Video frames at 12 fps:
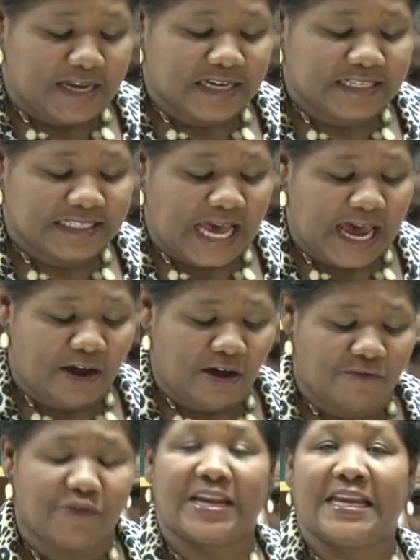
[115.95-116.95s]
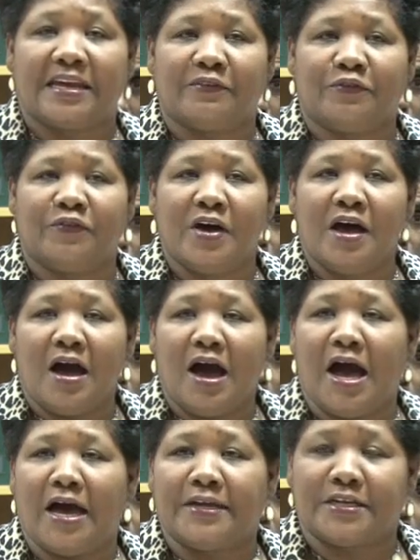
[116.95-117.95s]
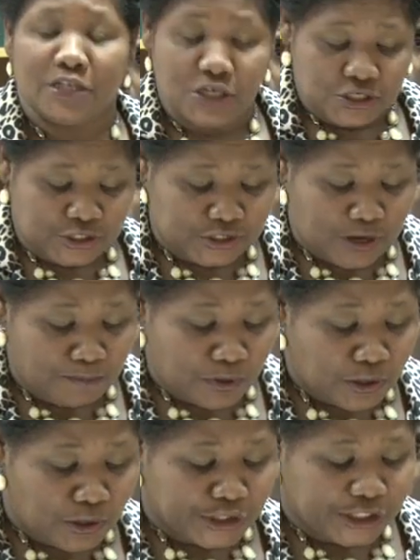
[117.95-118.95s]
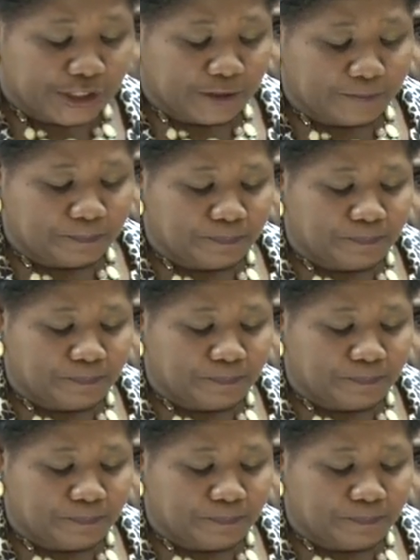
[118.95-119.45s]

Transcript: and a sigh of relief and some closure.